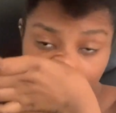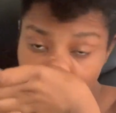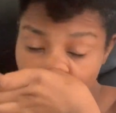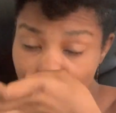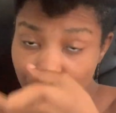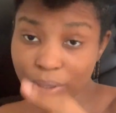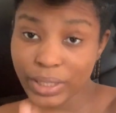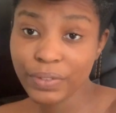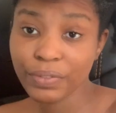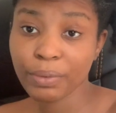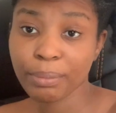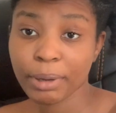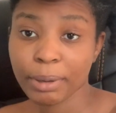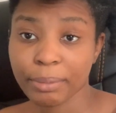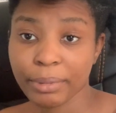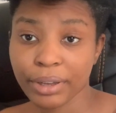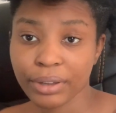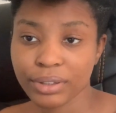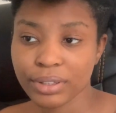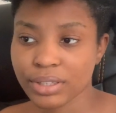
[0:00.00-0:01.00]
waiting for my
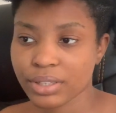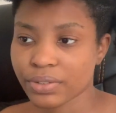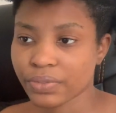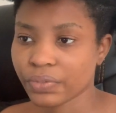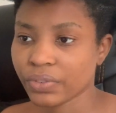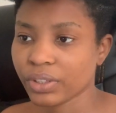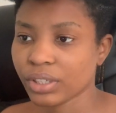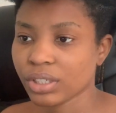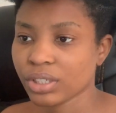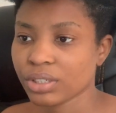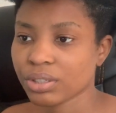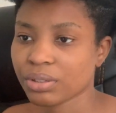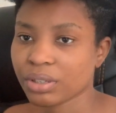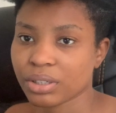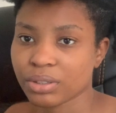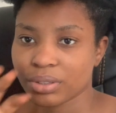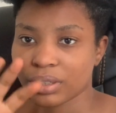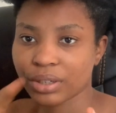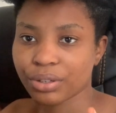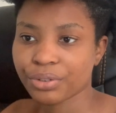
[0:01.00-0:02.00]
mayonnaise to finish. I
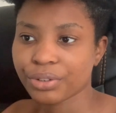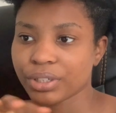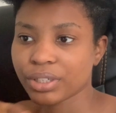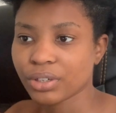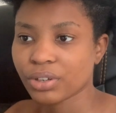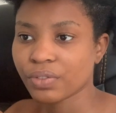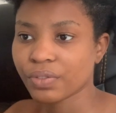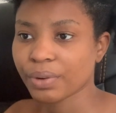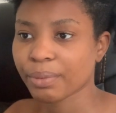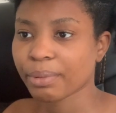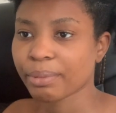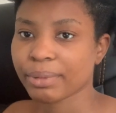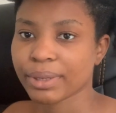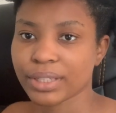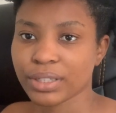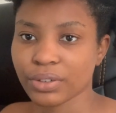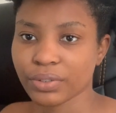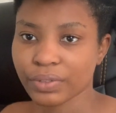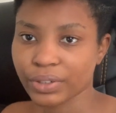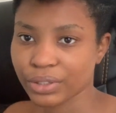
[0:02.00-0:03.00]
could decorate the cover by
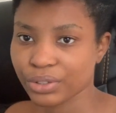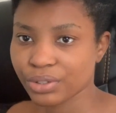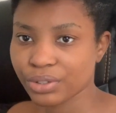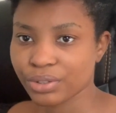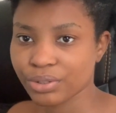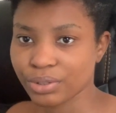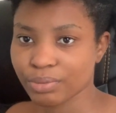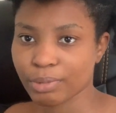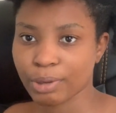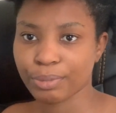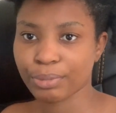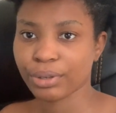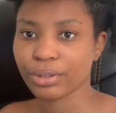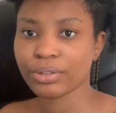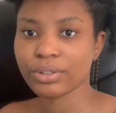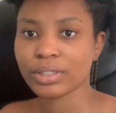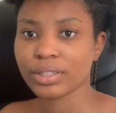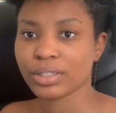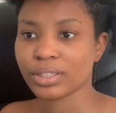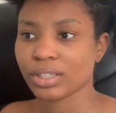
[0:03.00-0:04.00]
myself and just use my
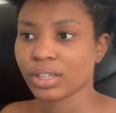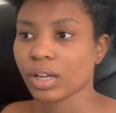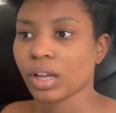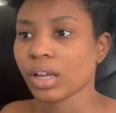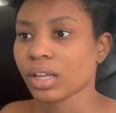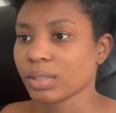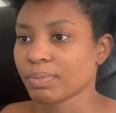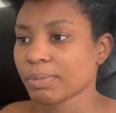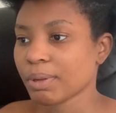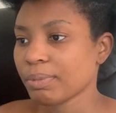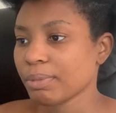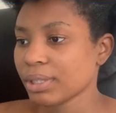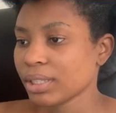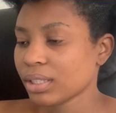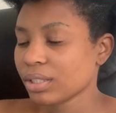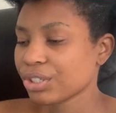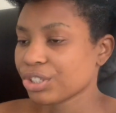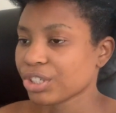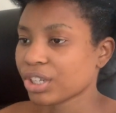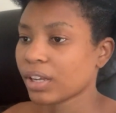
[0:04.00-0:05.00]
mayonnaise jar as my
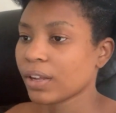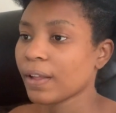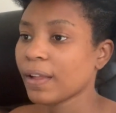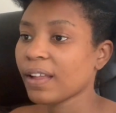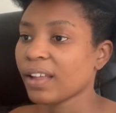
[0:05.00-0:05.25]
mason jar.